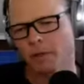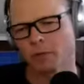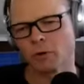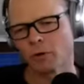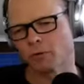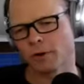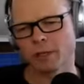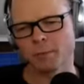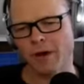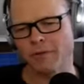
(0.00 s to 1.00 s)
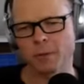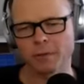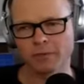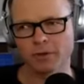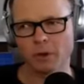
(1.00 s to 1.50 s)
the growth rate and the
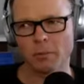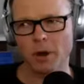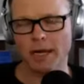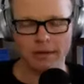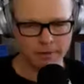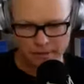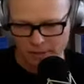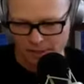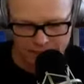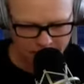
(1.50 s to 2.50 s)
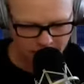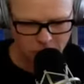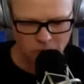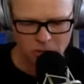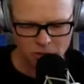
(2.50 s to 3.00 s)
profitability, if you don't mind, to the extent that
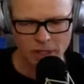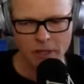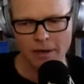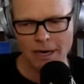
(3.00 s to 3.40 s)
you can share.